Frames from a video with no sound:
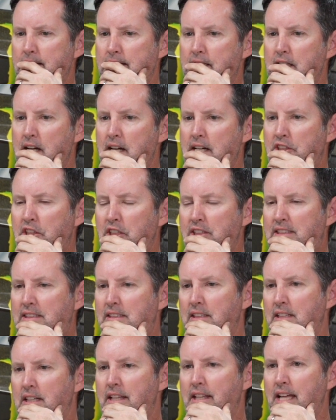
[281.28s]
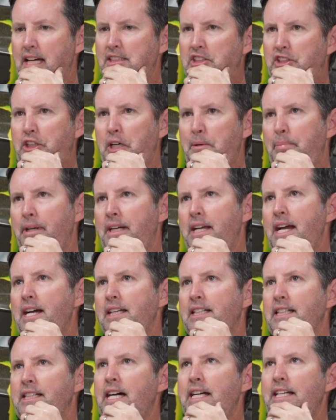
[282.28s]
yeah, just that's jumping
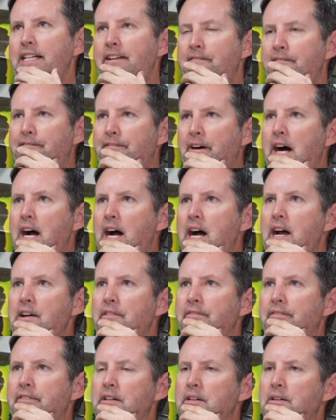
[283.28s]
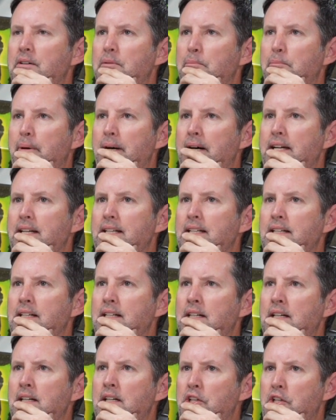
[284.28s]
ahead to '95. Yeah. But
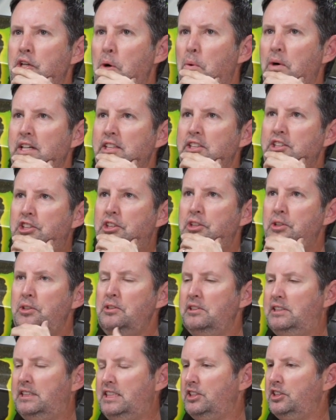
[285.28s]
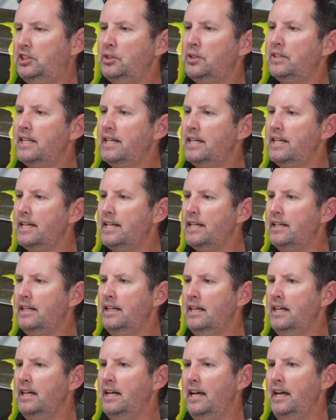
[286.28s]
going to Suzuki,
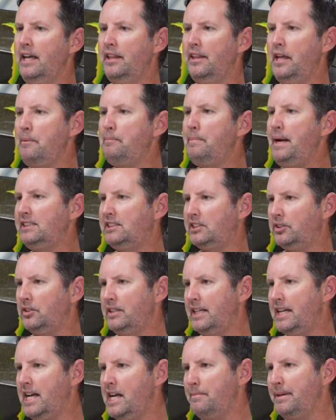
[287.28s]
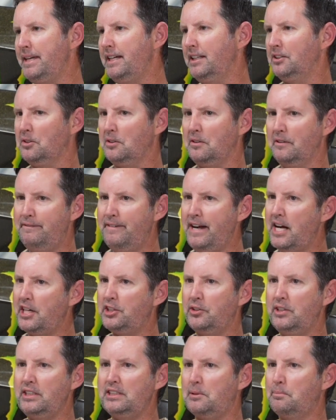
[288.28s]
they basically gave me a little
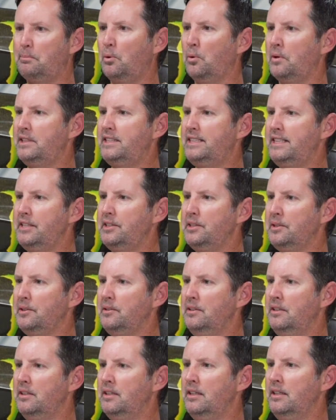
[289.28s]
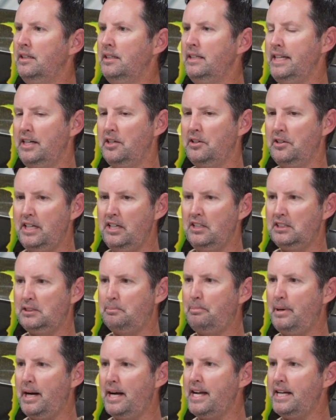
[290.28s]
factory support deal. Mm -hmm. You know, here's
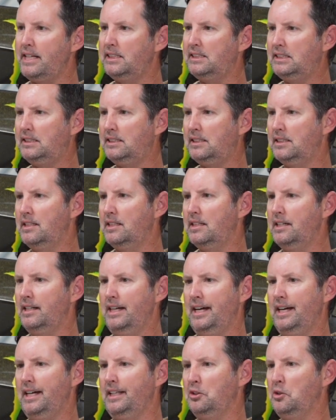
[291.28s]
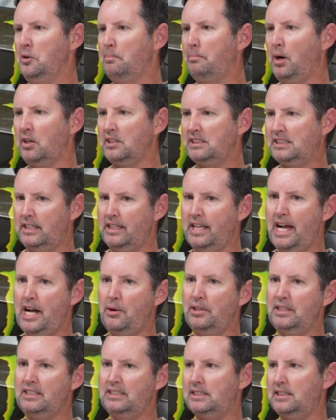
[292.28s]
bikes, a uh, little parts
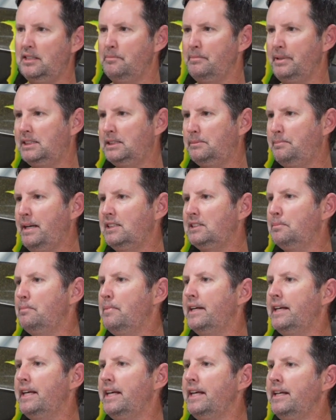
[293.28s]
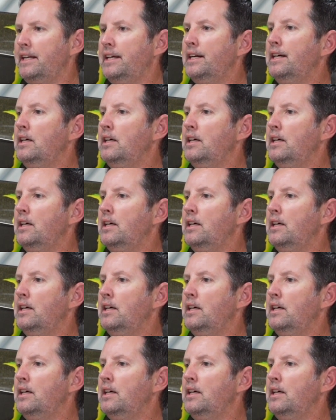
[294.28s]
allowance, some expense money